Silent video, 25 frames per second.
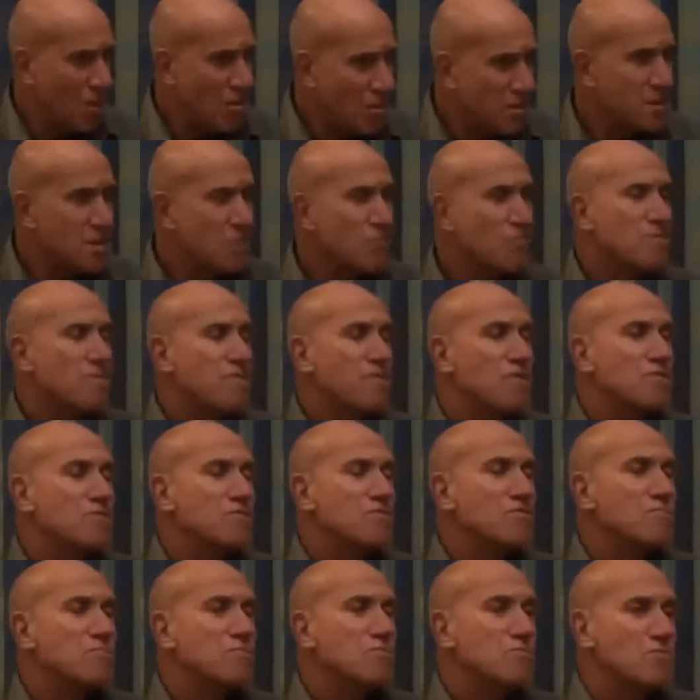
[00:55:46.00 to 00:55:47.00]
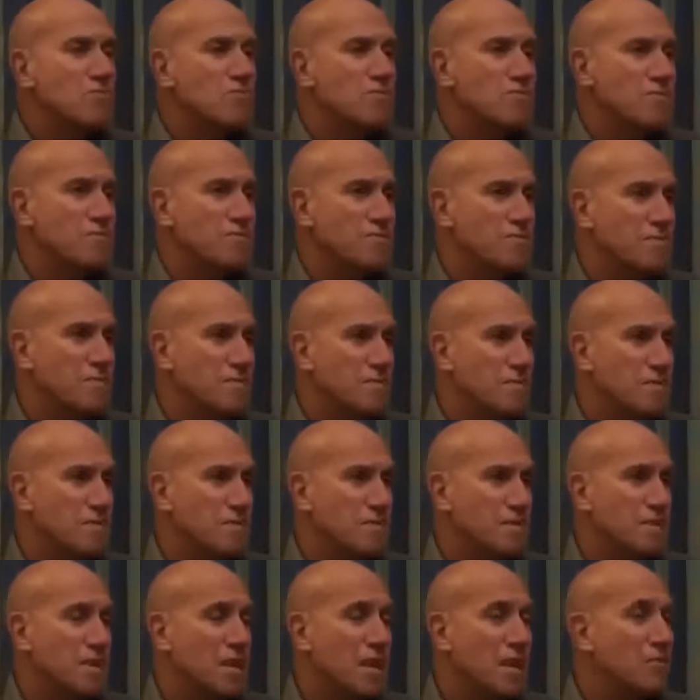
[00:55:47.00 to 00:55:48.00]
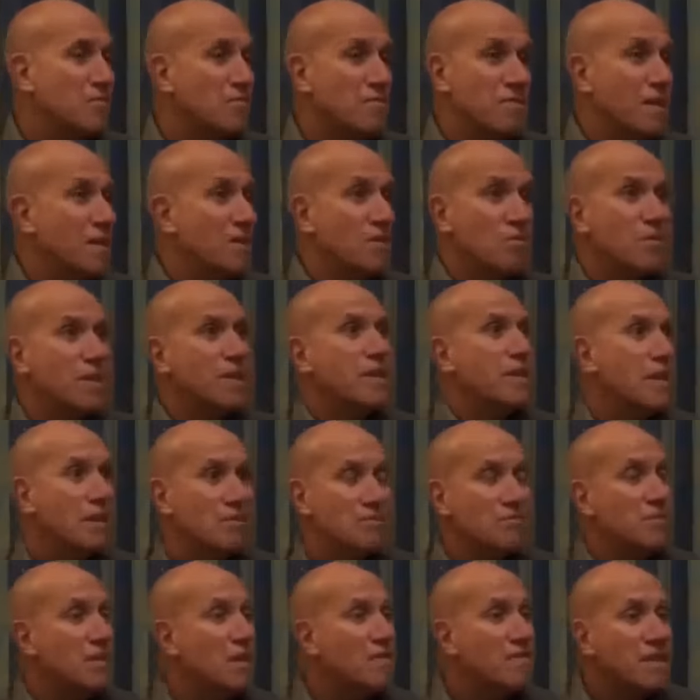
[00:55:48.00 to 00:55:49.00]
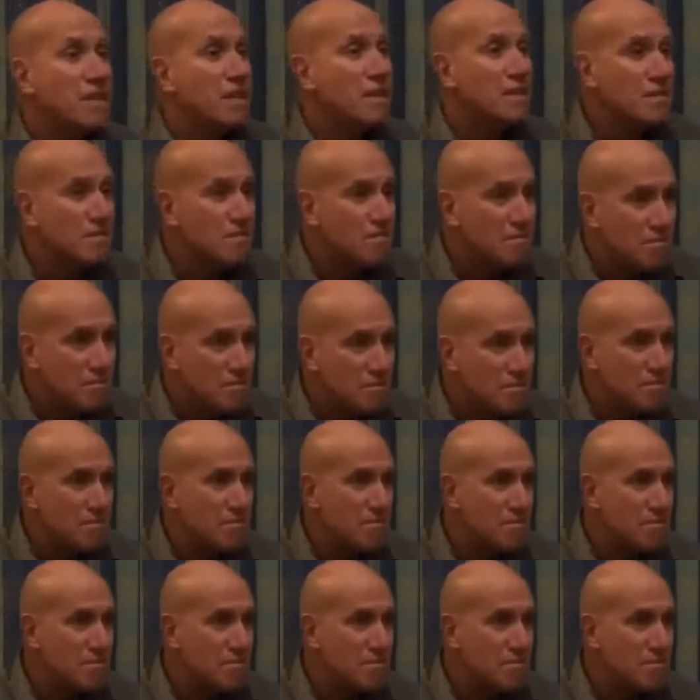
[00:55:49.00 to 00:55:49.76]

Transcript: because they were forced to move, they had to find a way how to navigate.